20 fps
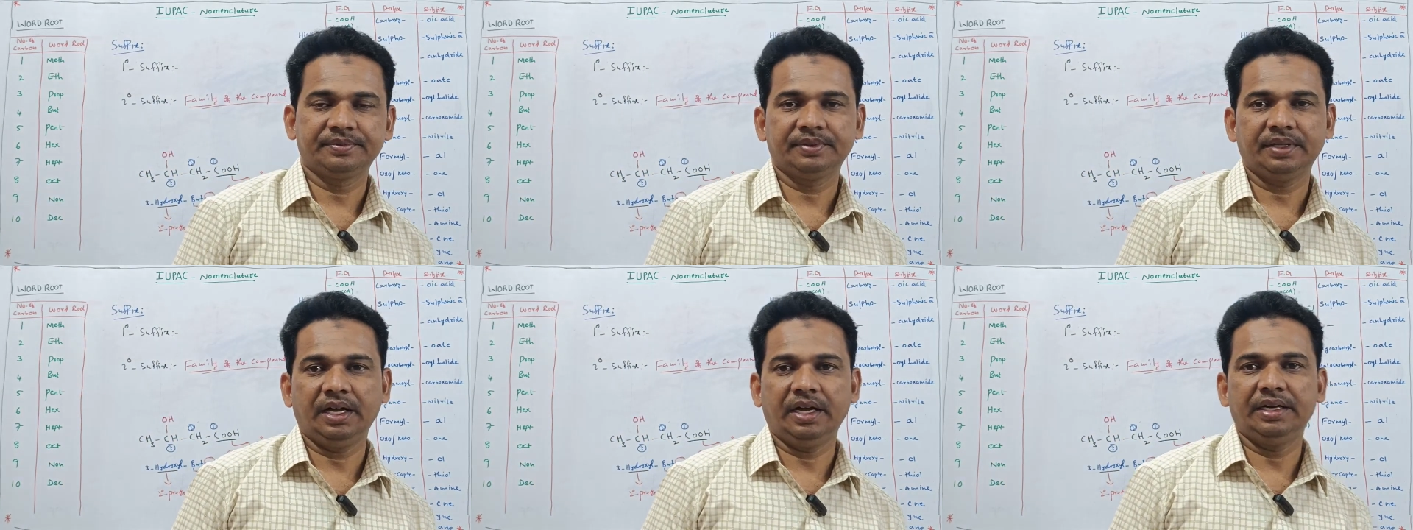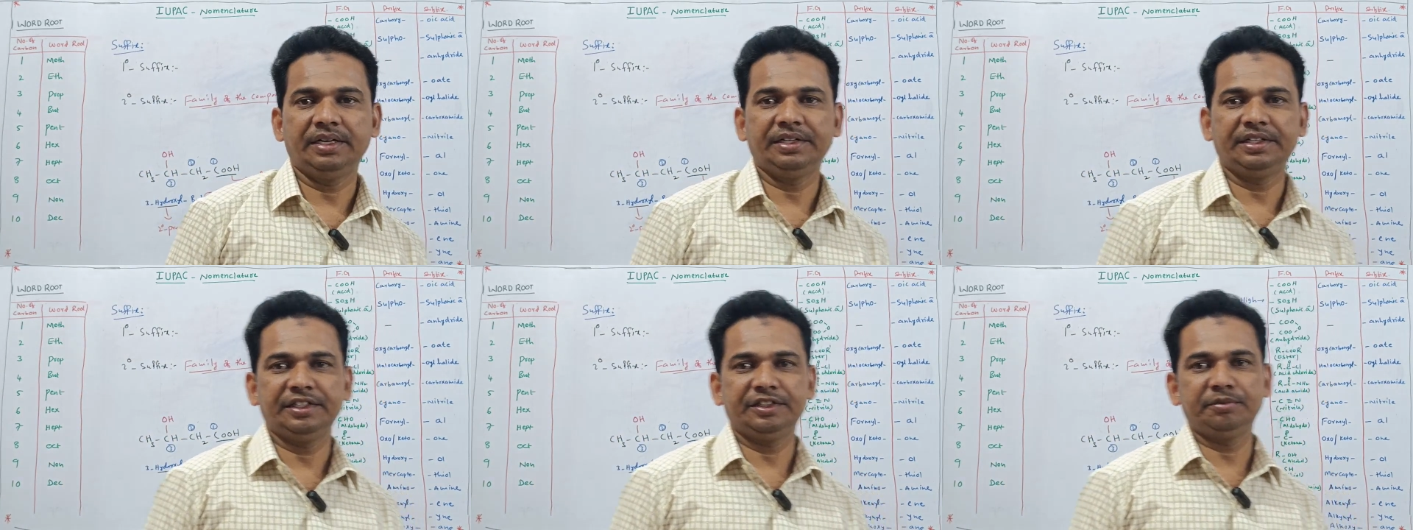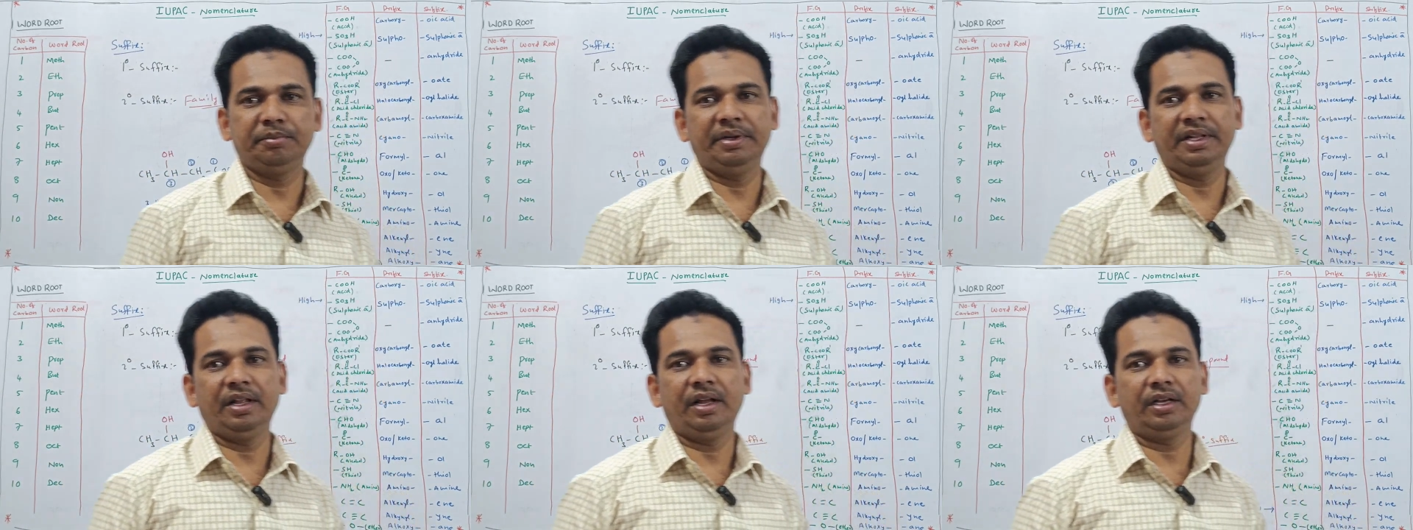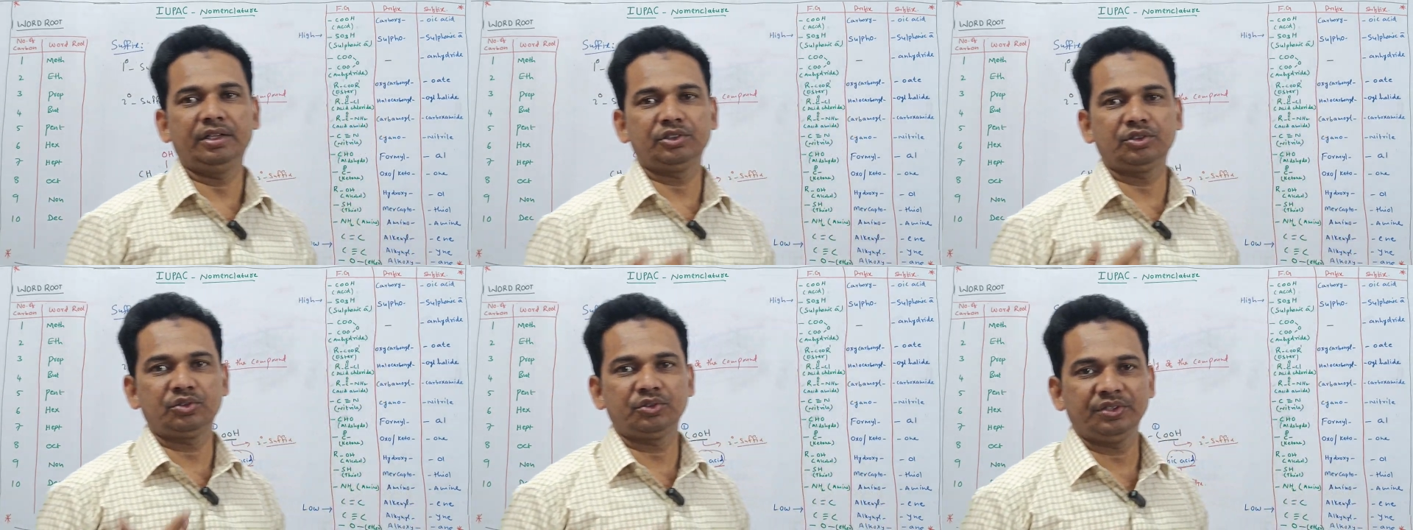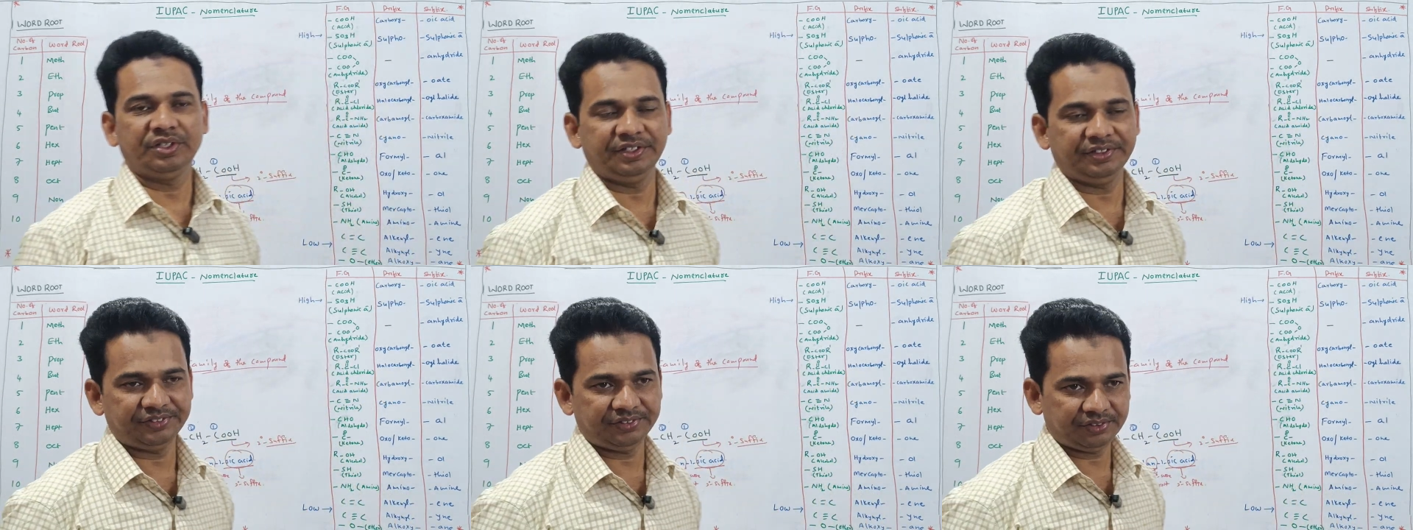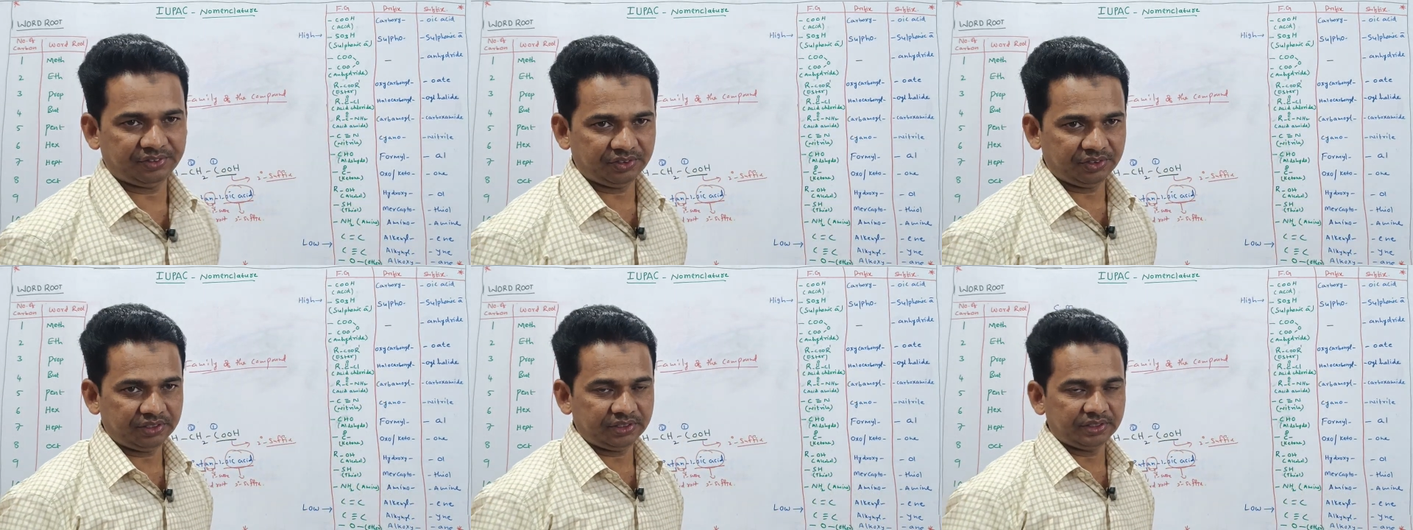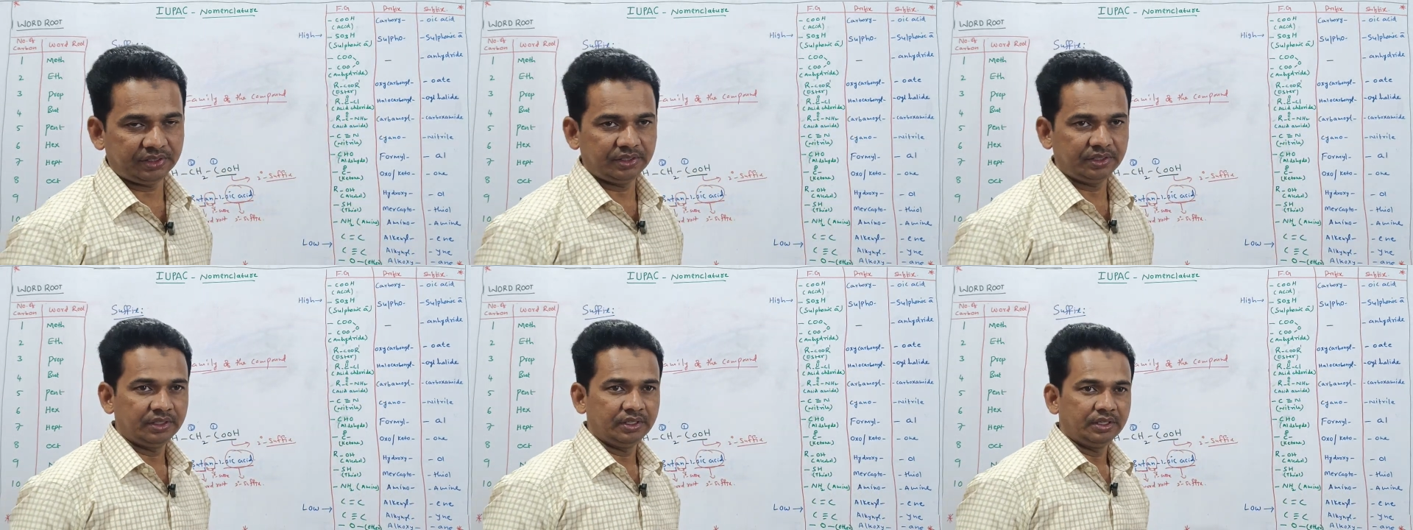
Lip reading: or it is belongs to ester,